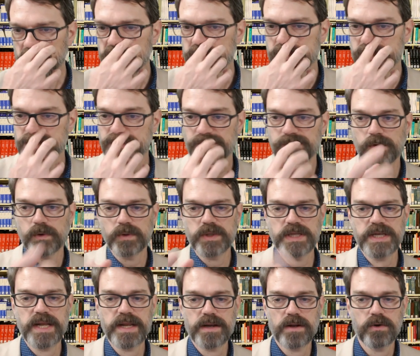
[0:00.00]
just
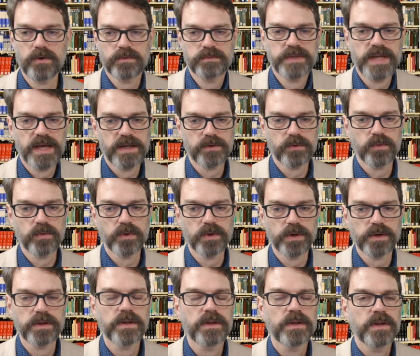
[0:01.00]

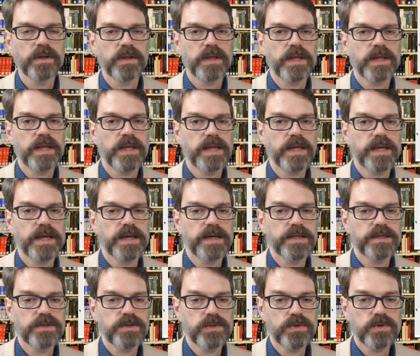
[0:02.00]
foldingathome.org,
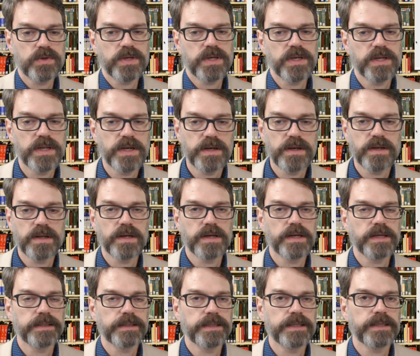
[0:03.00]
and you can
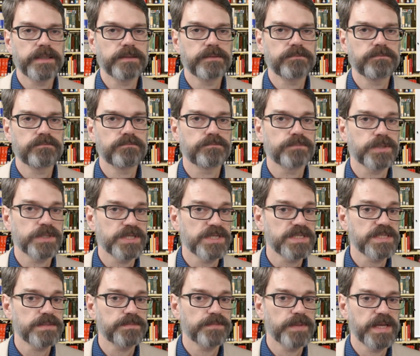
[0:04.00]
um,
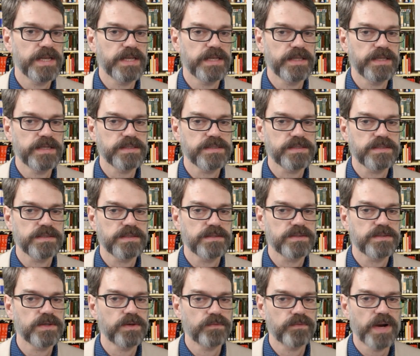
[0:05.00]
participate in this.
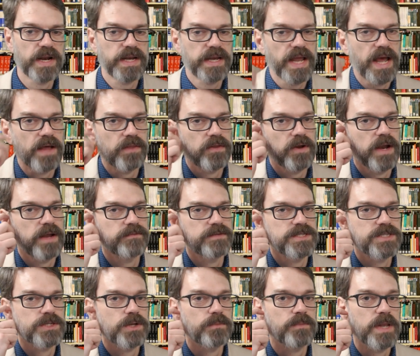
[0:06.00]
So right now they're having
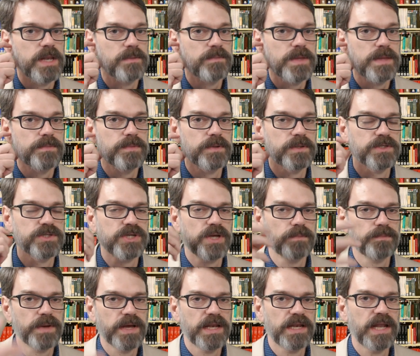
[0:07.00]
so many people
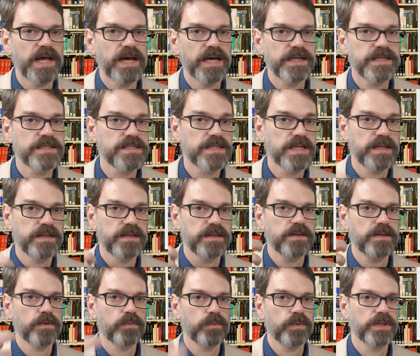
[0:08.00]
jump online and saying that
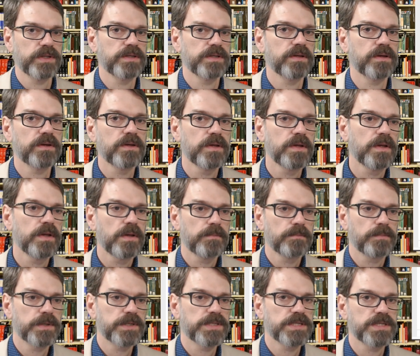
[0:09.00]
they're willing to
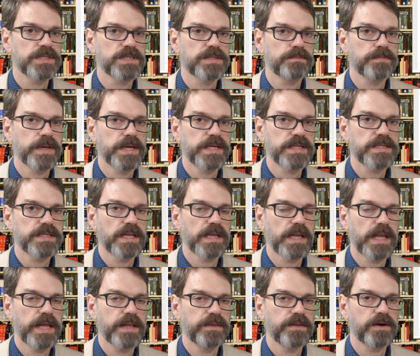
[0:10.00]
participate to
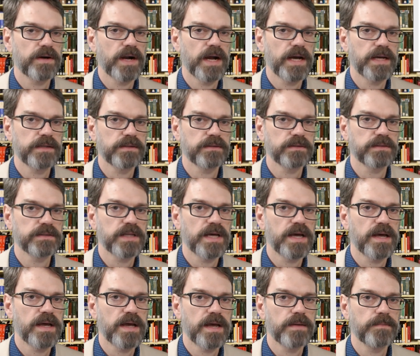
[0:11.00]
lend their idle
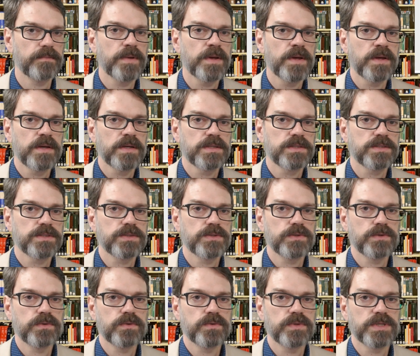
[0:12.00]
time
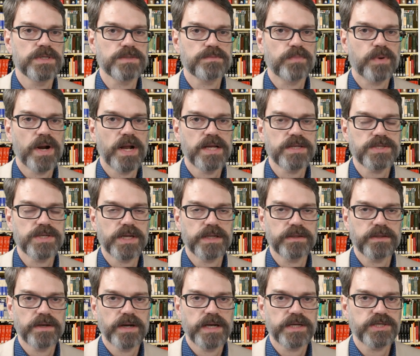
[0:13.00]
to this project.
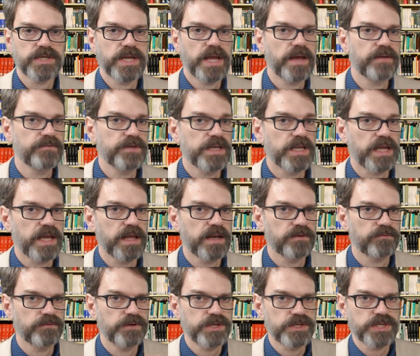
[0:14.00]
They're actually having to kind
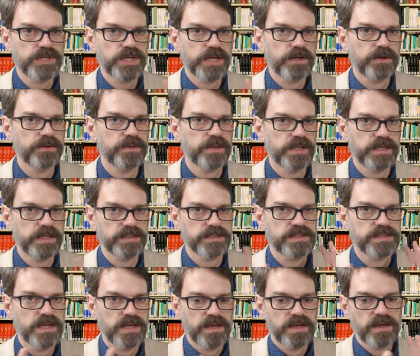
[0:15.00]
of rejigger
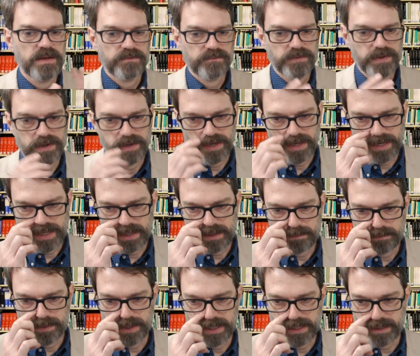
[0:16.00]
things and figure out how to
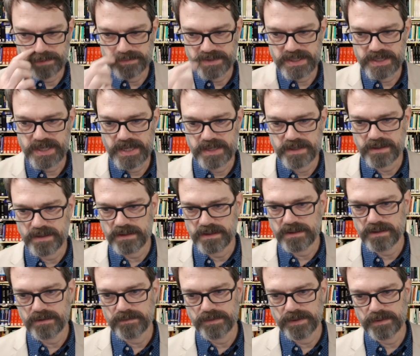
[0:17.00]
break up the data a
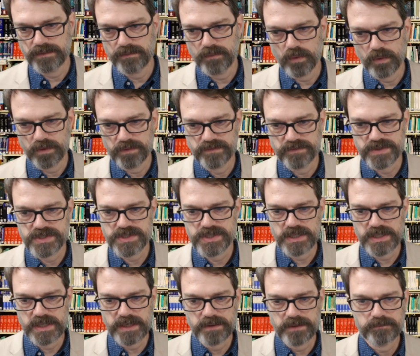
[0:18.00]
little bit more
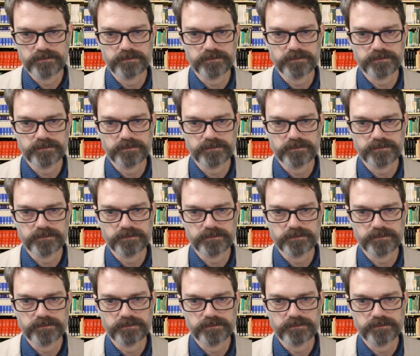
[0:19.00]
efficiently.